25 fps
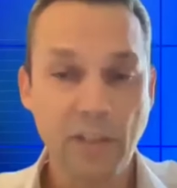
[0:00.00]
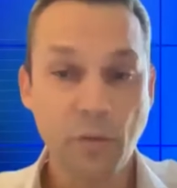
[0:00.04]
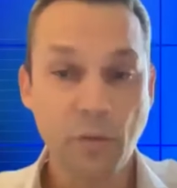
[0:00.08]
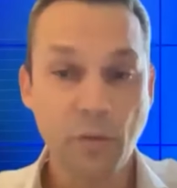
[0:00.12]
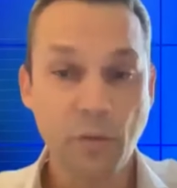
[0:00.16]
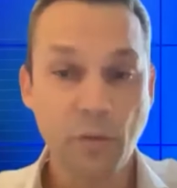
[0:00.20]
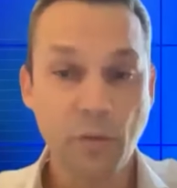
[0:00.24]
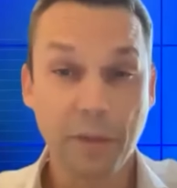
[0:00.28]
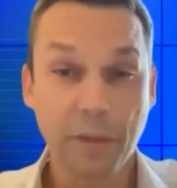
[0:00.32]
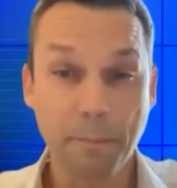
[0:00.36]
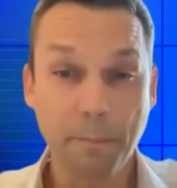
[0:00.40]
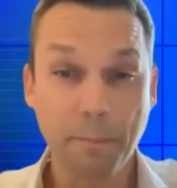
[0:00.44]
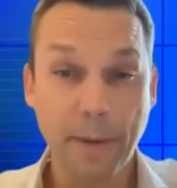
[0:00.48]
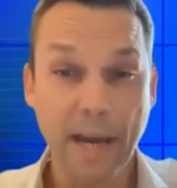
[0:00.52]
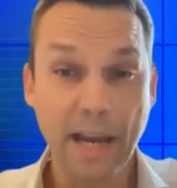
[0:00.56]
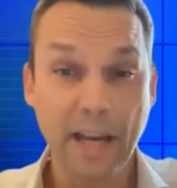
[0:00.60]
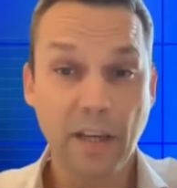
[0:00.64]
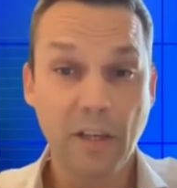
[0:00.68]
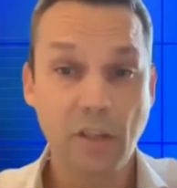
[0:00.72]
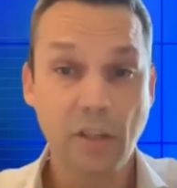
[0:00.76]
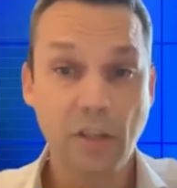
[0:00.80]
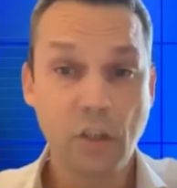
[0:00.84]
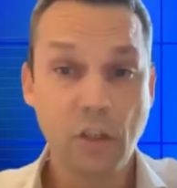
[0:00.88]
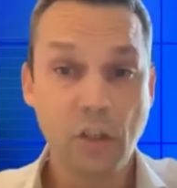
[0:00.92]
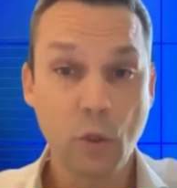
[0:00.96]
Welcome back
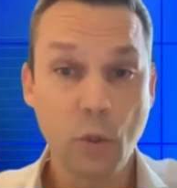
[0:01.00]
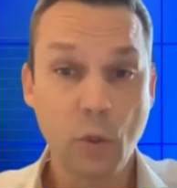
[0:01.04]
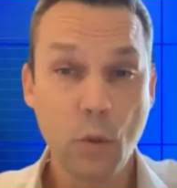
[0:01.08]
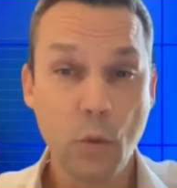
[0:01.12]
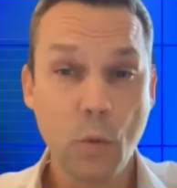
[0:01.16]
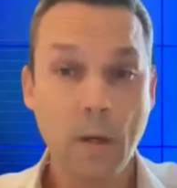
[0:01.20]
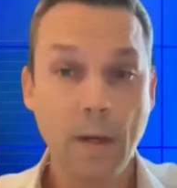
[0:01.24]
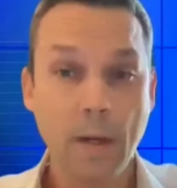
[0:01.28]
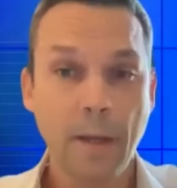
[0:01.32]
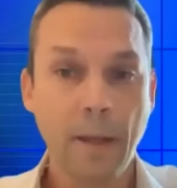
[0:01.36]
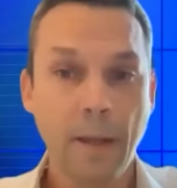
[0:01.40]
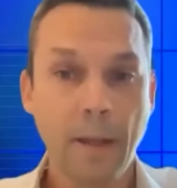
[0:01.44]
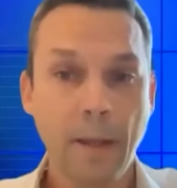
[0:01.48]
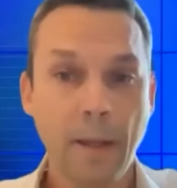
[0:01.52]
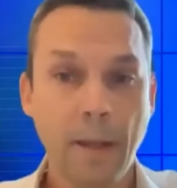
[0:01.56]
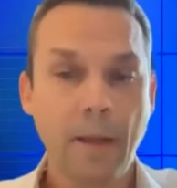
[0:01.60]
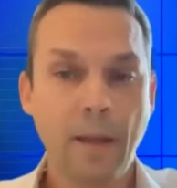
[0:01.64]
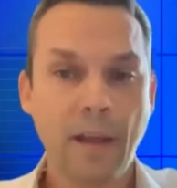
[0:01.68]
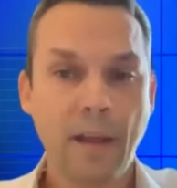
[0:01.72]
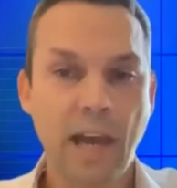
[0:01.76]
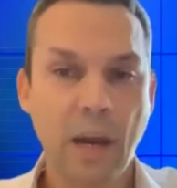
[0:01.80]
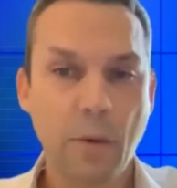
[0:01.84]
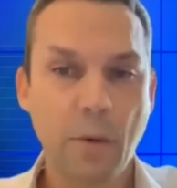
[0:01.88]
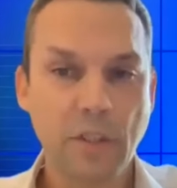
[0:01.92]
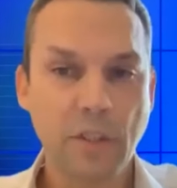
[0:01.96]
to
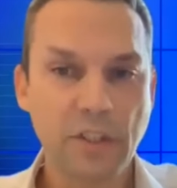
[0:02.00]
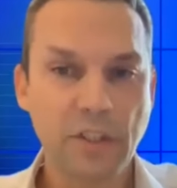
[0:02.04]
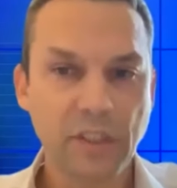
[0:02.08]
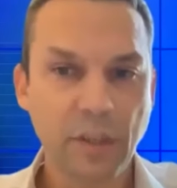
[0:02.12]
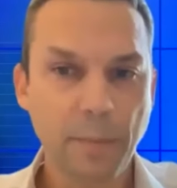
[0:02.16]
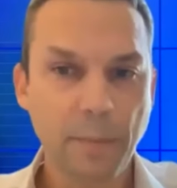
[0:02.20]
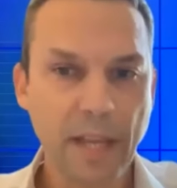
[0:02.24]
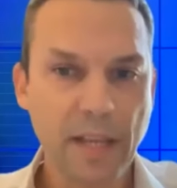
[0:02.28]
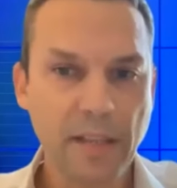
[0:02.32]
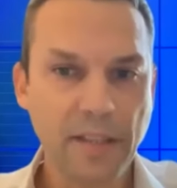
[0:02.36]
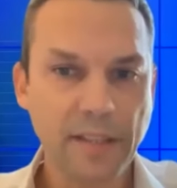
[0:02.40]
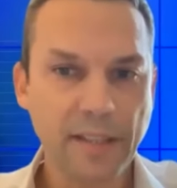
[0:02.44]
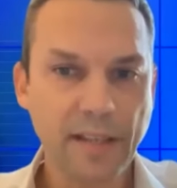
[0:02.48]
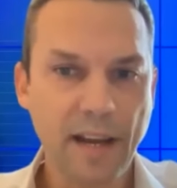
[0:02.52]
our summit.